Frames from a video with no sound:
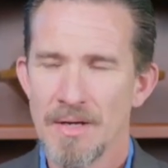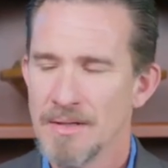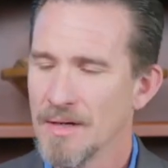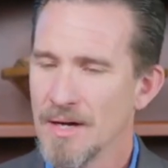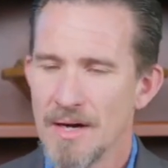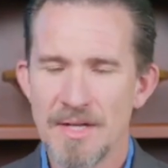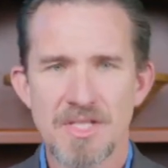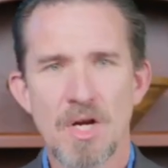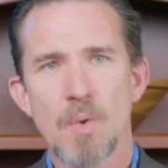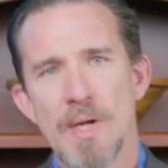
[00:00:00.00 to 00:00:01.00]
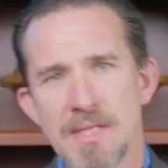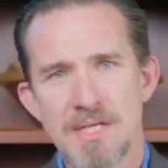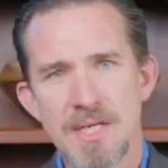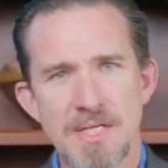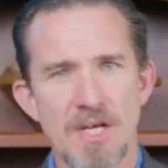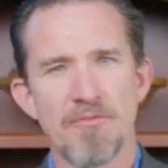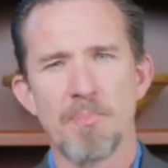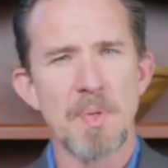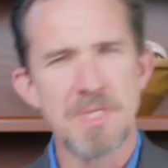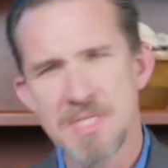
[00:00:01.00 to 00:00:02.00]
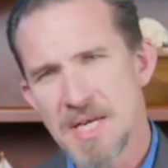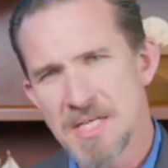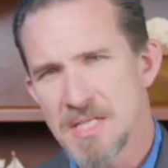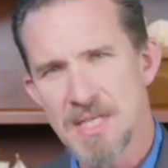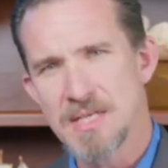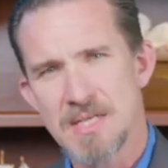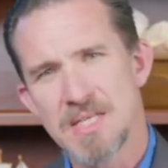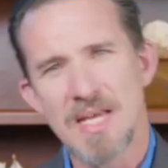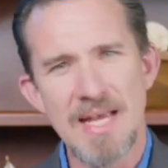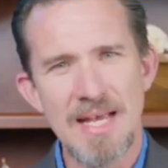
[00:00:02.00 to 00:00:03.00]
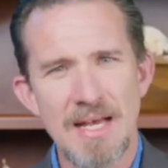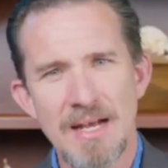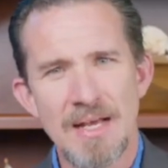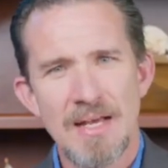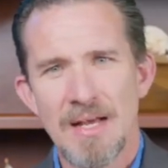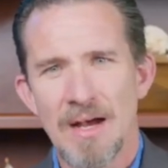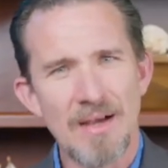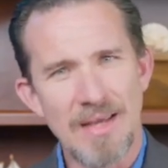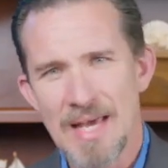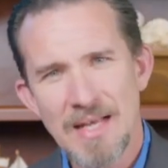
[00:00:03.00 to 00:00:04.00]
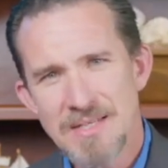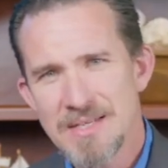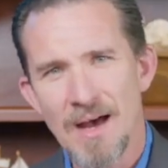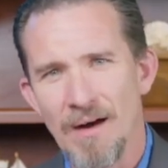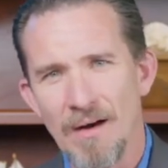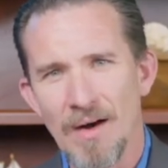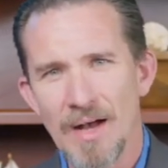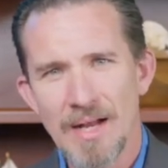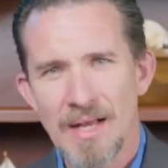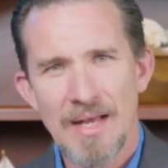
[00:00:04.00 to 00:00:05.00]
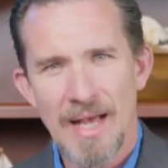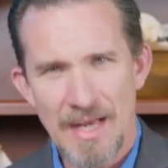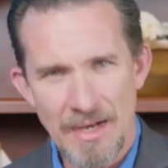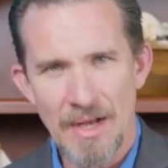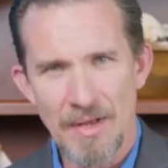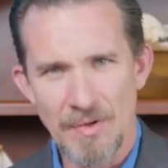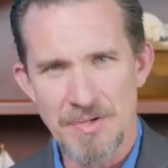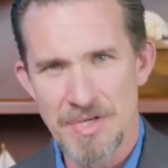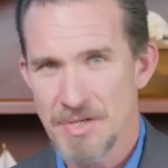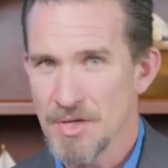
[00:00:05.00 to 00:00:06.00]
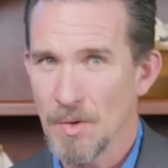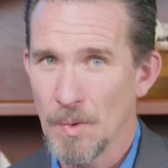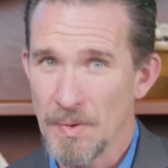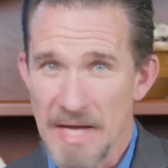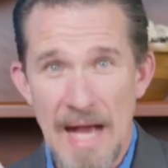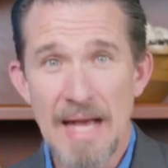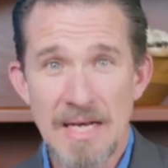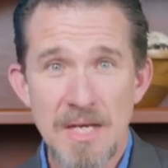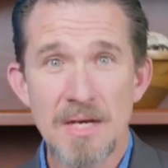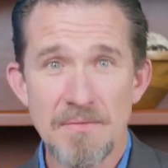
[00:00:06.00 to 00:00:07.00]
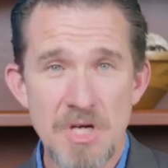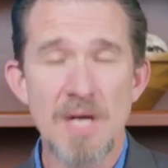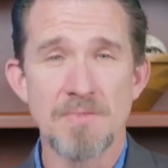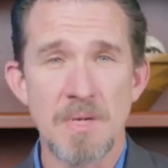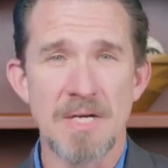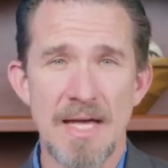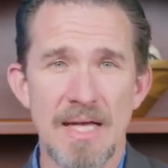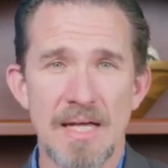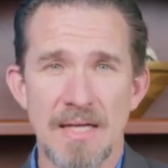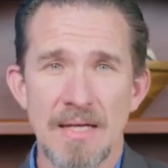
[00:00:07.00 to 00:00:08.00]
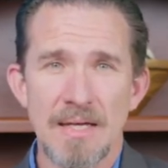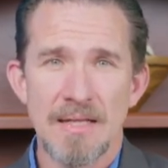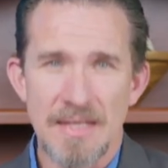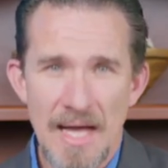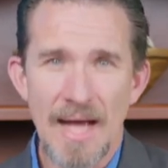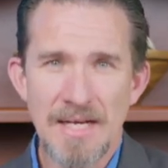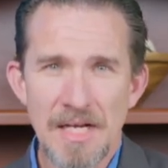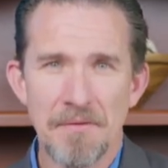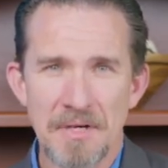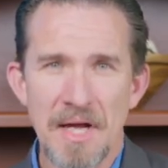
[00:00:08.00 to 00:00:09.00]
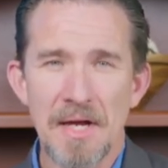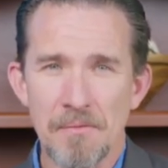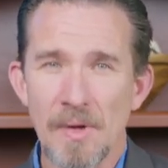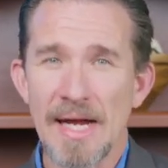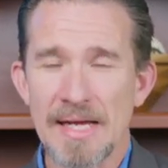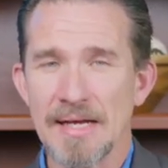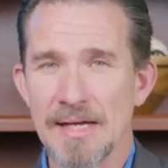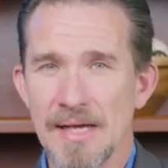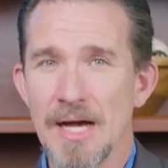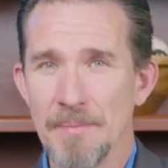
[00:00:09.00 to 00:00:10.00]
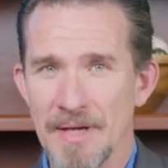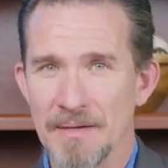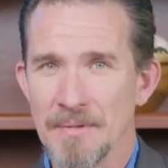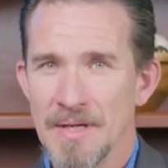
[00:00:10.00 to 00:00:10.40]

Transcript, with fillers: the consequences of persistent sin against God and others. And so the idea of Judgment Day, the idea of a day of reckoning coming,